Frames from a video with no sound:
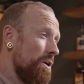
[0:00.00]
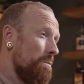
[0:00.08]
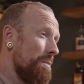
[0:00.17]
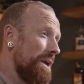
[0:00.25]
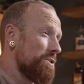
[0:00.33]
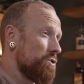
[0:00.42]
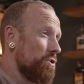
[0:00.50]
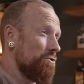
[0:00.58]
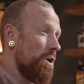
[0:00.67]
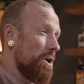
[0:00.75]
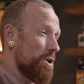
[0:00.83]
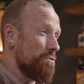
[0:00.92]
make
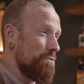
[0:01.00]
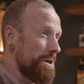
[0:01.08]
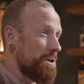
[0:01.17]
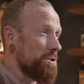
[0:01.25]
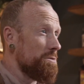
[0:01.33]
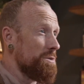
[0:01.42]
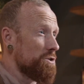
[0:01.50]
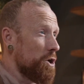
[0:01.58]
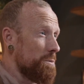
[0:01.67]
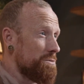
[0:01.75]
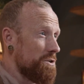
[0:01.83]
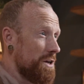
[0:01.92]
sure our curriculum is
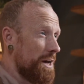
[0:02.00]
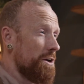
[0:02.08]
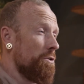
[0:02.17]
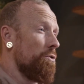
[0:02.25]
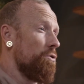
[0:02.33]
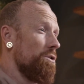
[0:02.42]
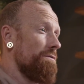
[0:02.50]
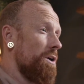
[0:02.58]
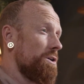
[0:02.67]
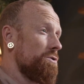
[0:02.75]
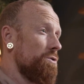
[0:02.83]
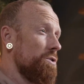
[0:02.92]
up to date on all of
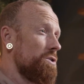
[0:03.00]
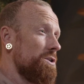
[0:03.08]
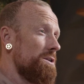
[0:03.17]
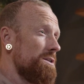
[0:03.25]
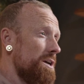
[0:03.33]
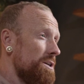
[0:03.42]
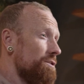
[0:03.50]
our courses,